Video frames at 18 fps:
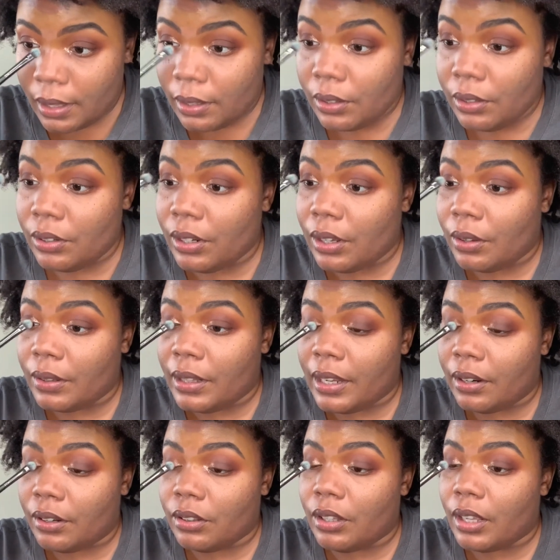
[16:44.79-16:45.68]
you know,
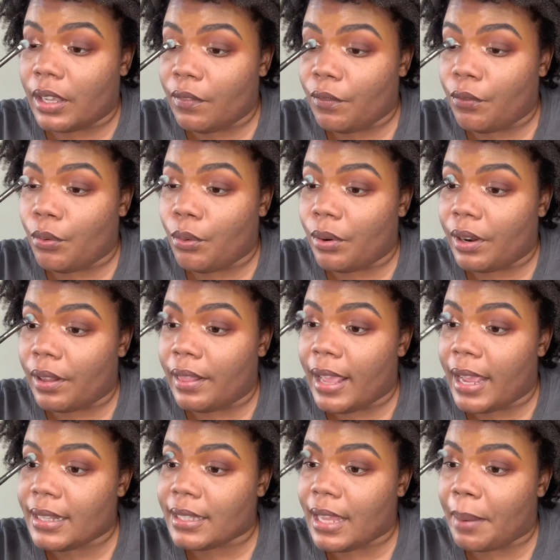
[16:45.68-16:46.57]
they're looking for
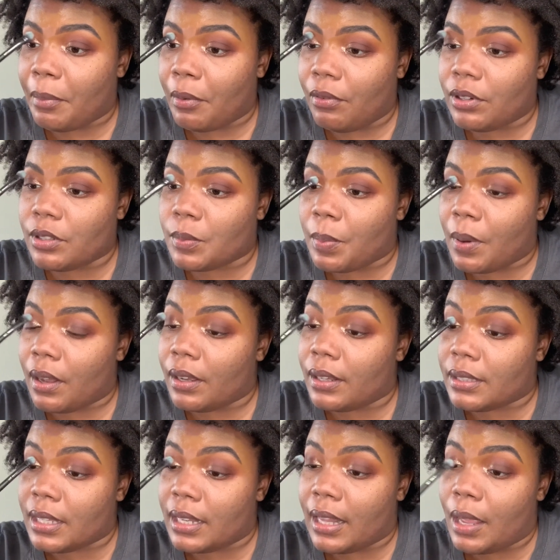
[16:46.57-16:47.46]
that type of
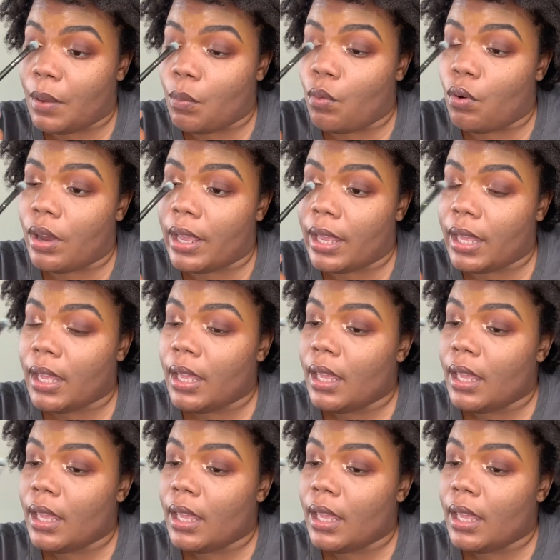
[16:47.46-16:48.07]
response and they want